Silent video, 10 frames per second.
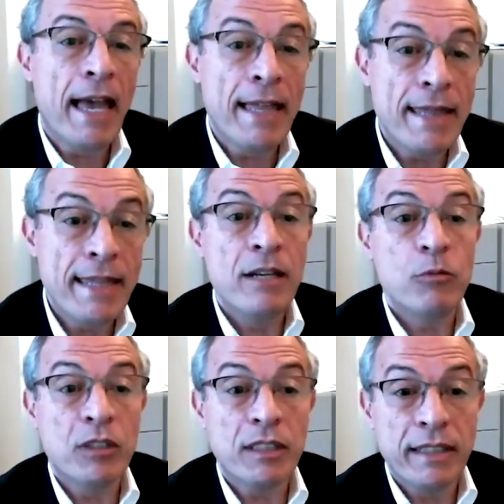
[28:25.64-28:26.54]
And then
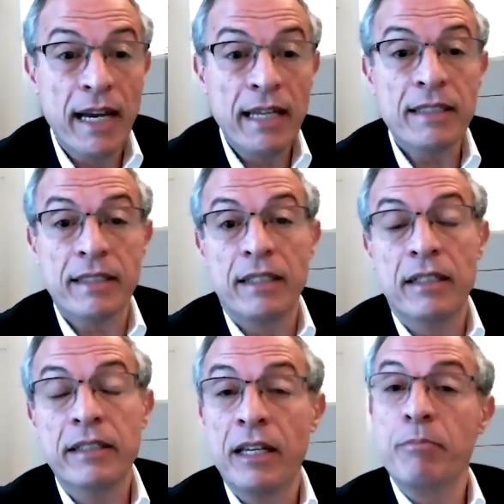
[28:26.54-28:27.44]
once that is
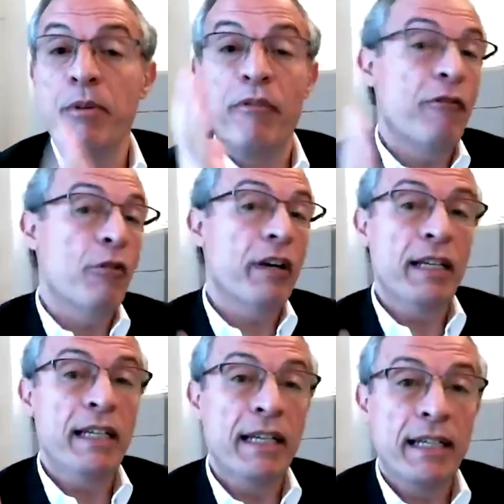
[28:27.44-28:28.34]
done, and before
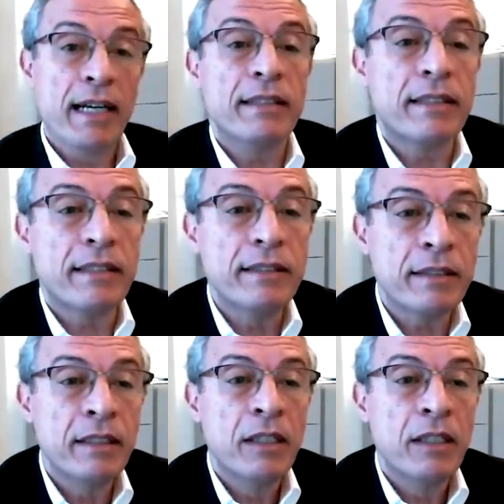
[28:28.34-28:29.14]
any analysis,